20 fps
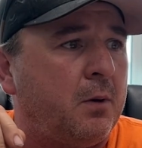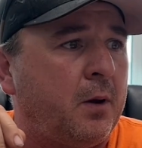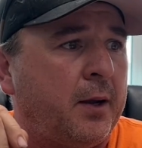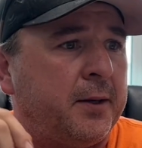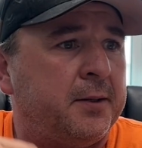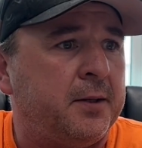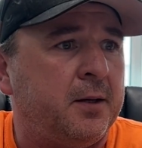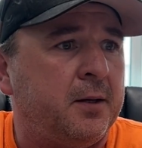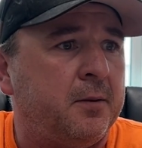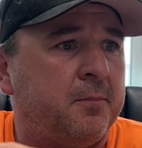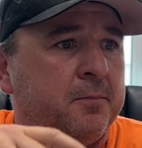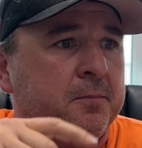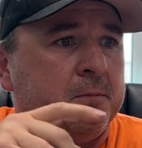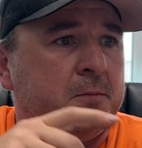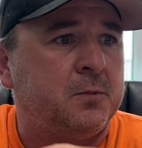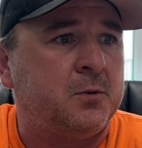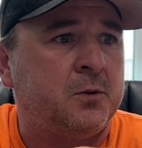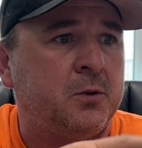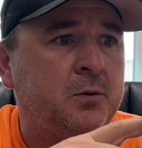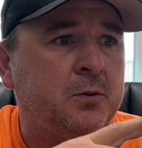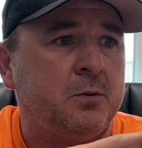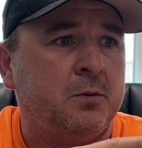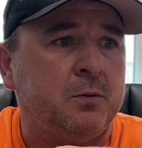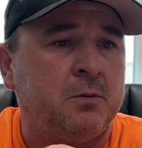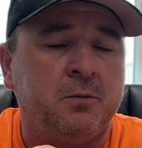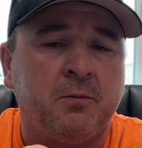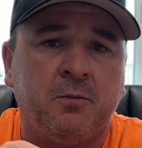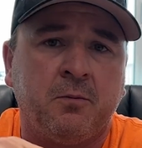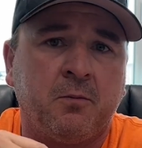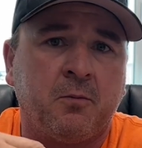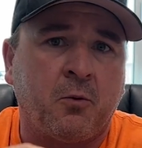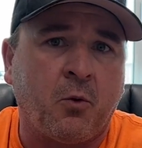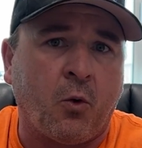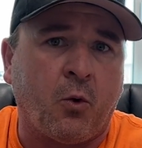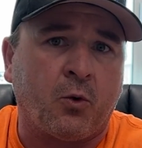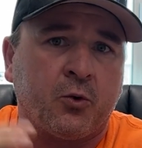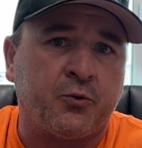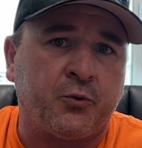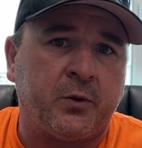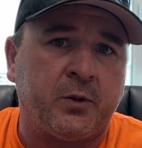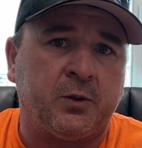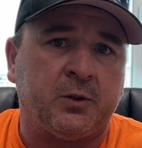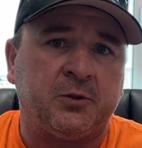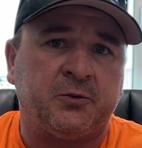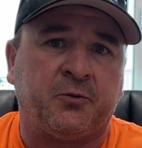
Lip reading: I did 2 core drills